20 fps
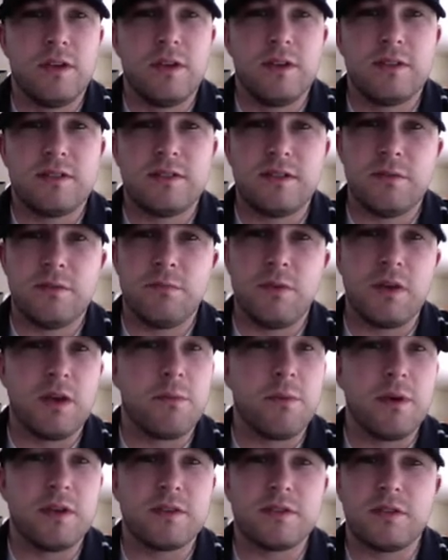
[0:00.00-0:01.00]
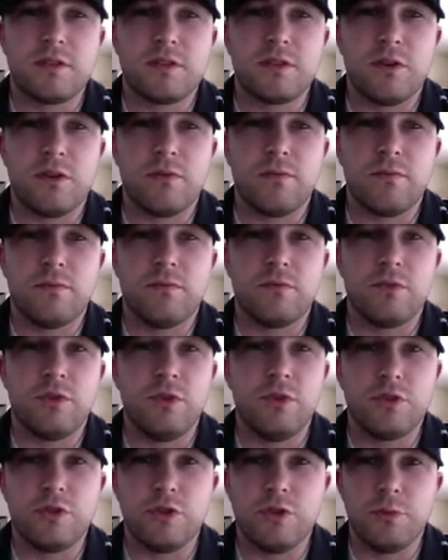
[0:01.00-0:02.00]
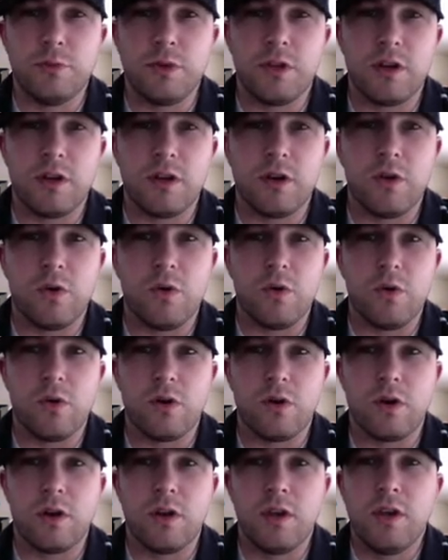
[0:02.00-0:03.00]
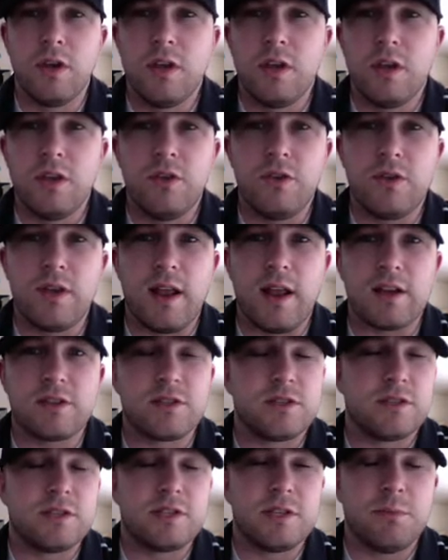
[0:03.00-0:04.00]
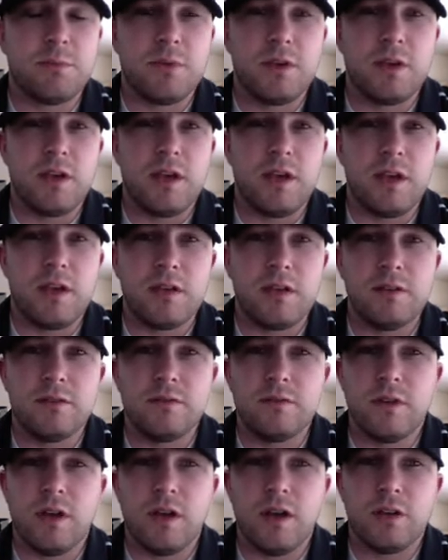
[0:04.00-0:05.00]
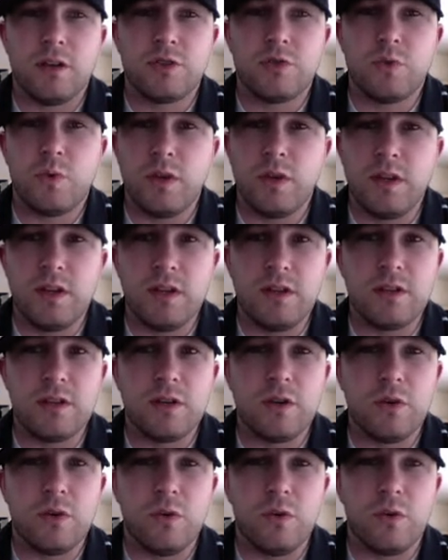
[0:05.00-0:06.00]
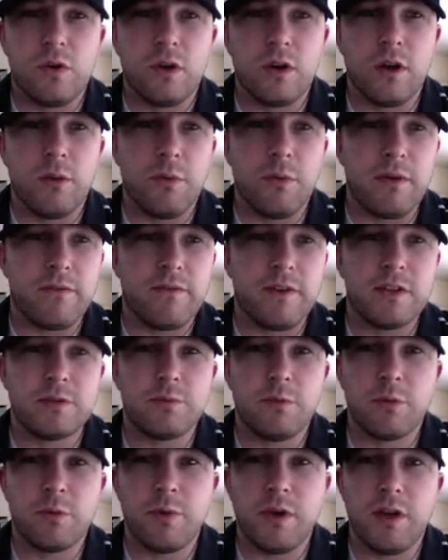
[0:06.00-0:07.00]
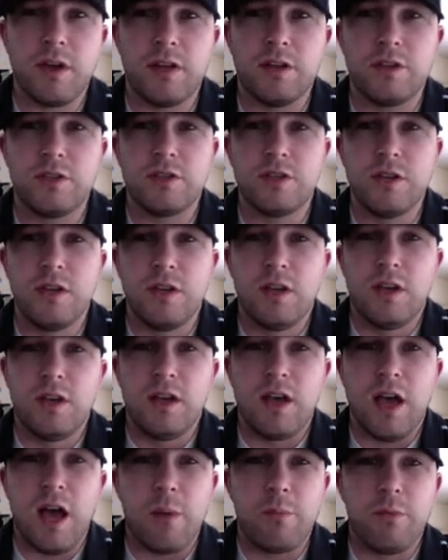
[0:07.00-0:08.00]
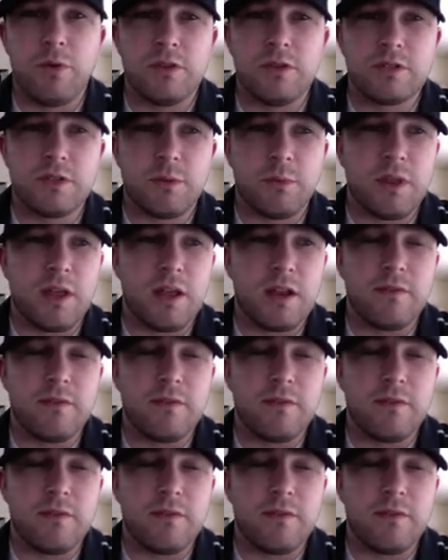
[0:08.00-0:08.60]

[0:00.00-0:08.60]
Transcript: send me a message on YouTube here, or you can actually send me a tweet or on my Facebook page. I'll put some of that